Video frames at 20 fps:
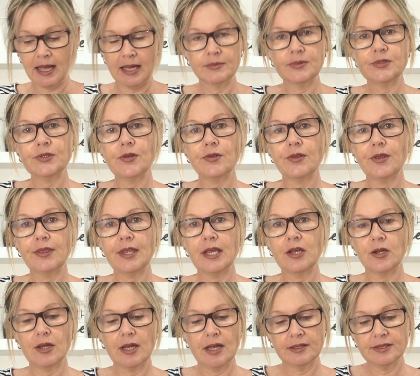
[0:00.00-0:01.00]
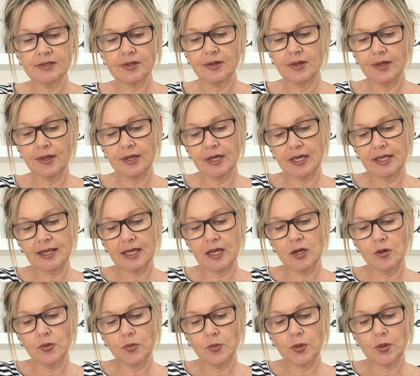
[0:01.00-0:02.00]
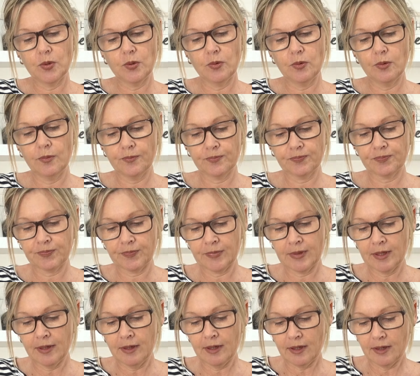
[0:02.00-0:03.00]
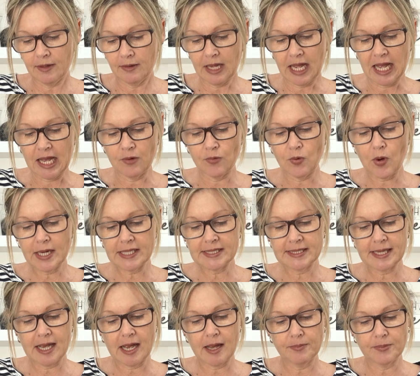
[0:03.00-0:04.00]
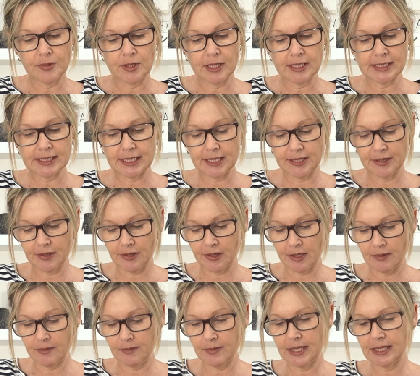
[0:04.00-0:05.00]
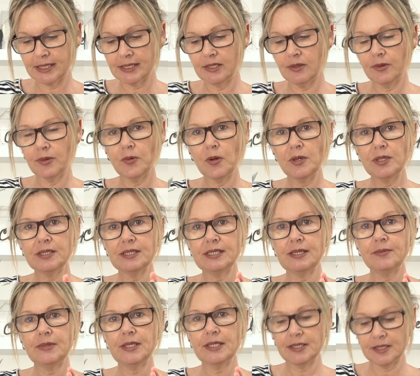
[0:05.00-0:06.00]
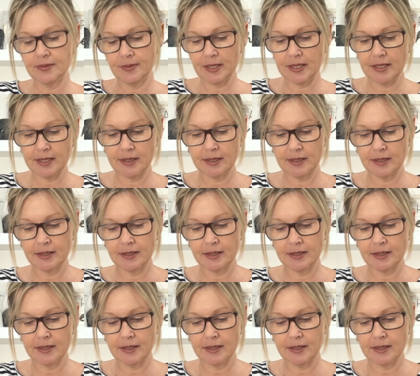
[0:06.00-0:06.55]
so that they will rice up nicely in the Thermomix. So we want something to be